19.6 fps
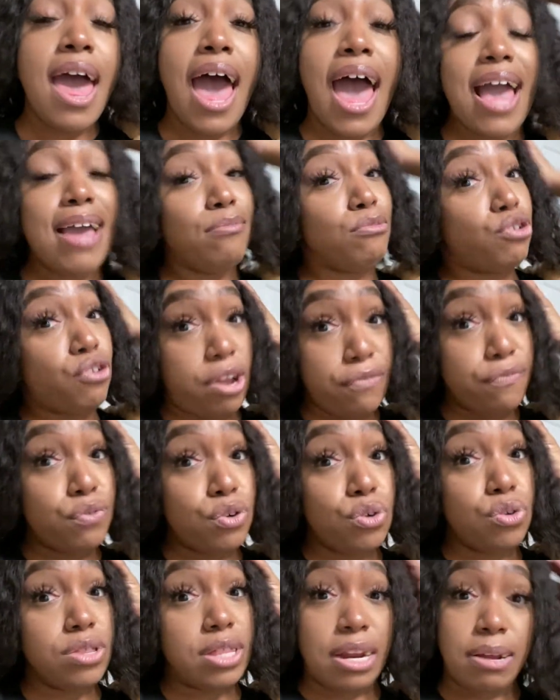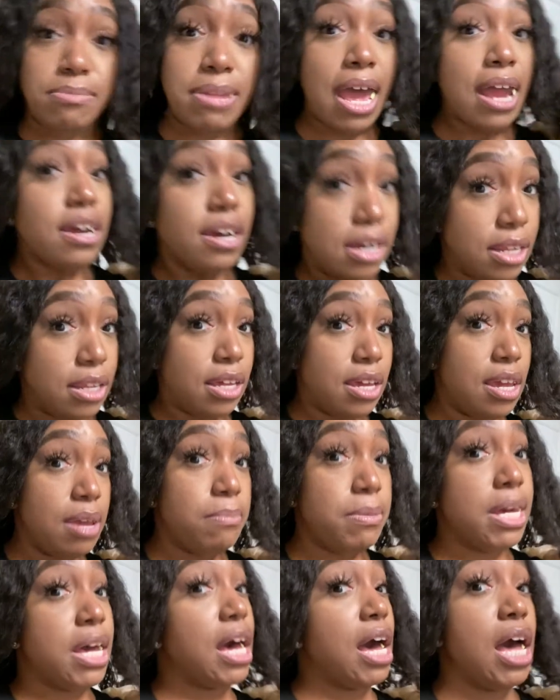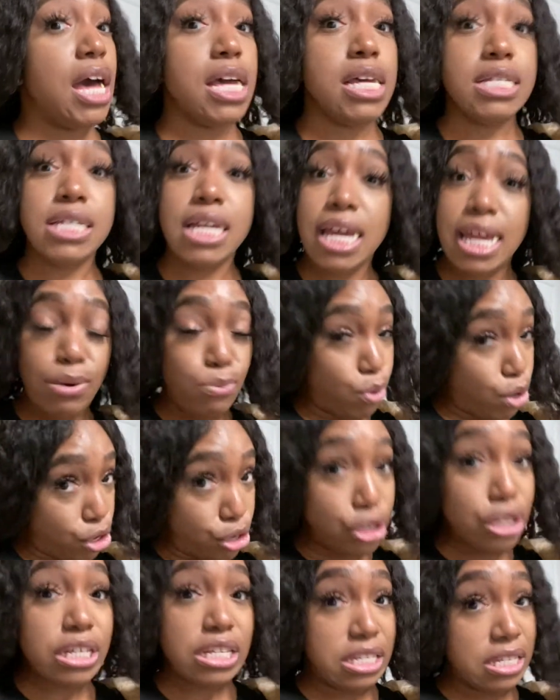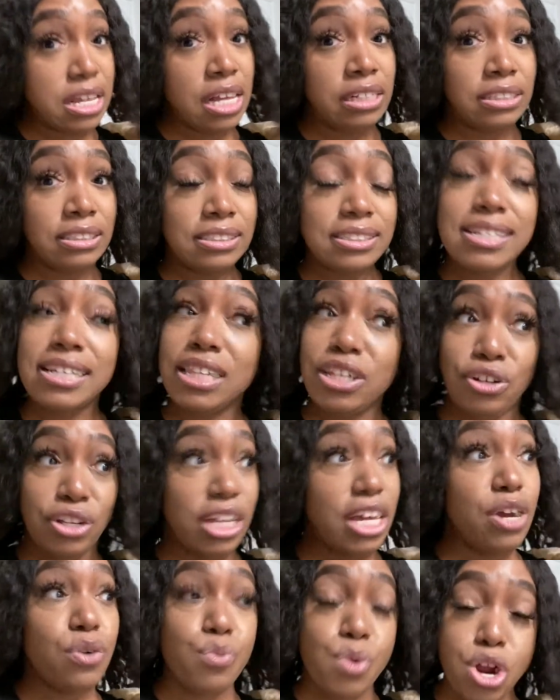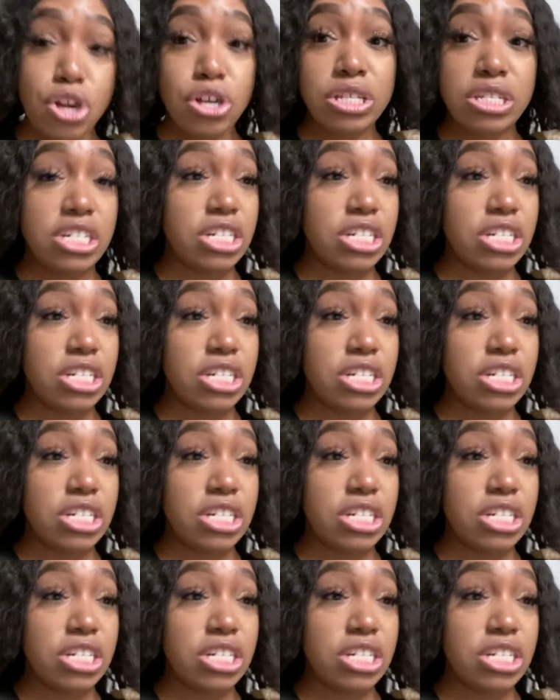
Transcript: I am grateful that I'm not ugly because it works. Clearly it worked.